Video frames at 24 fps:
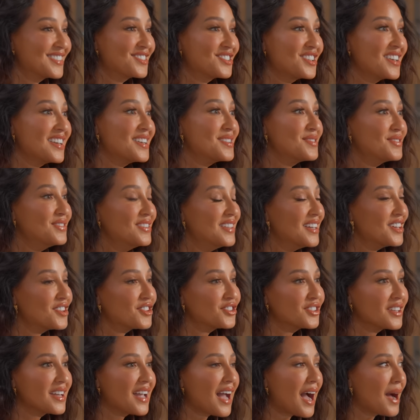She
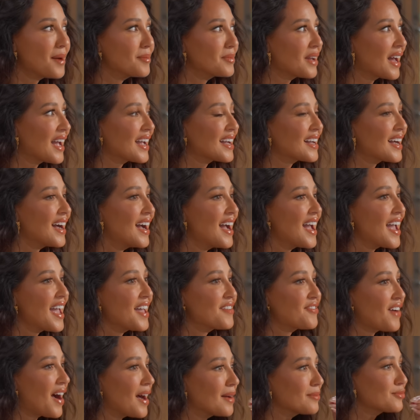literally, I'm like,
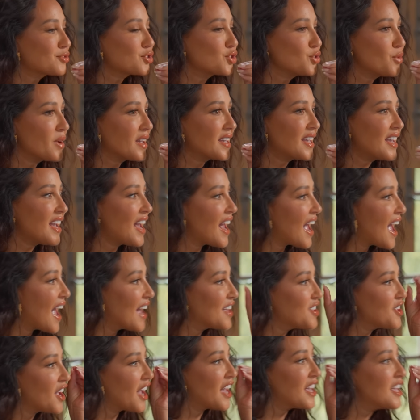if I'm chewing here
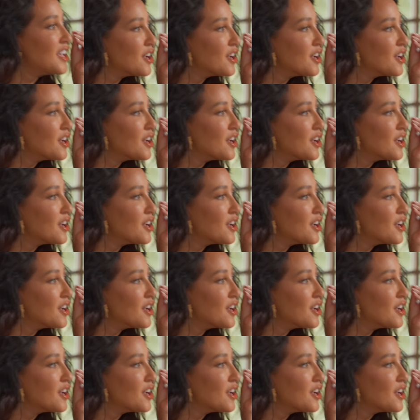and your